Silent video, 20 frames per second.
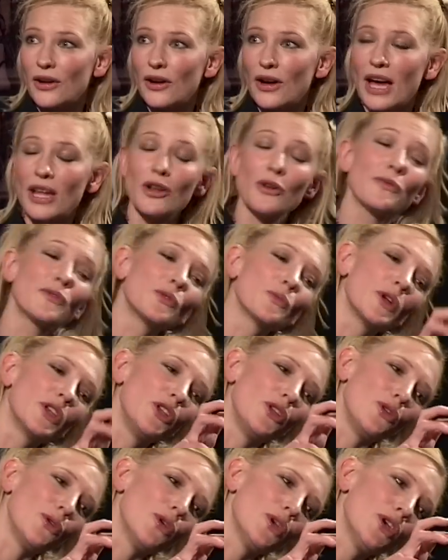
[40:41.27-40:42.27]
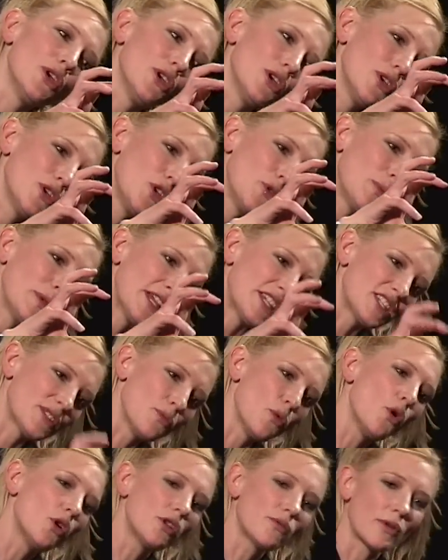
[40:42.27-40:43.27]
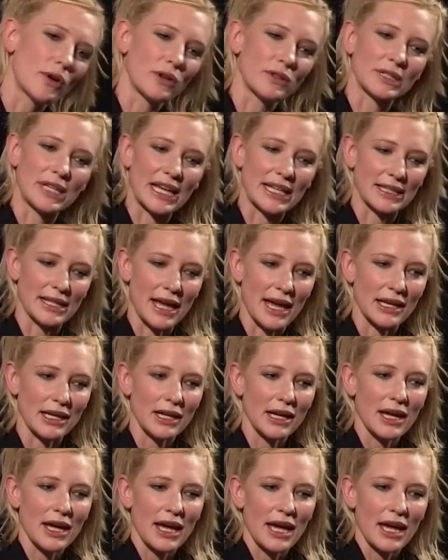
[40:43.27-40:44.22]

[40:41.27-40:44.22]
her. And often when you, you play smaller roles like that,